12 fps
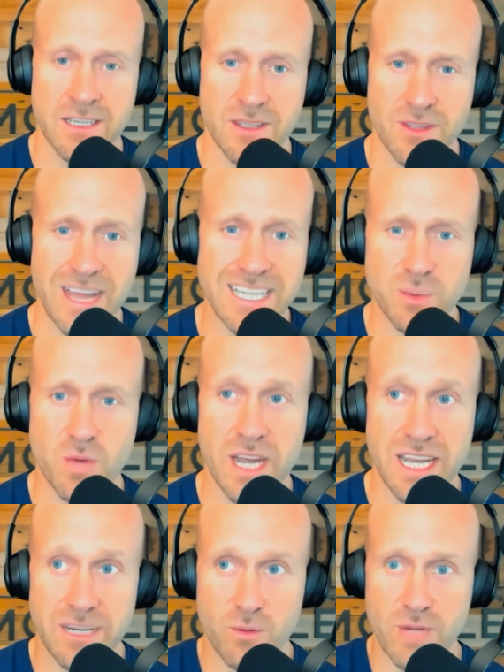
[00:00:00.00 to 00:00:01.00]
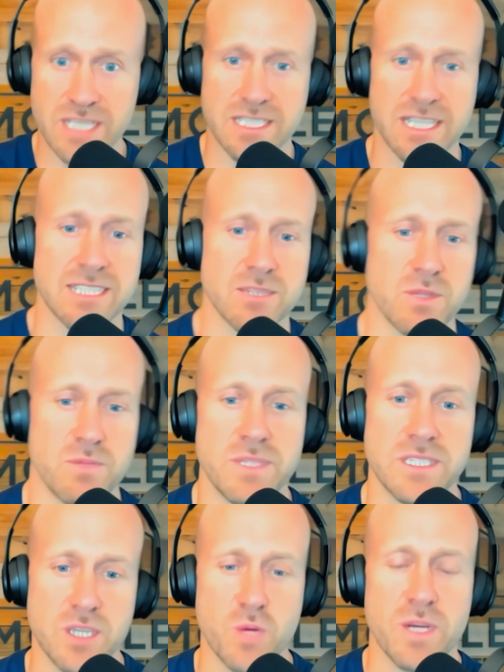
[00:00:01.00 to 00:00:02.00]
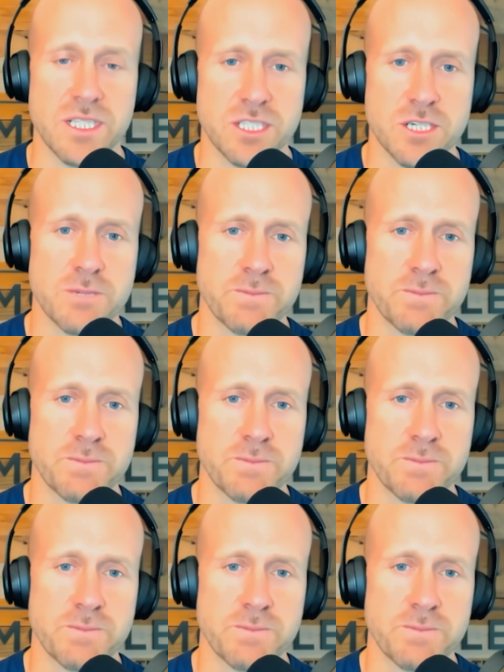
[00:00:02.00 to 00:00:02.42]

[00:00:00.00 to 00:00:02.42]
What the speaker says: So that's why it resonates with me so much.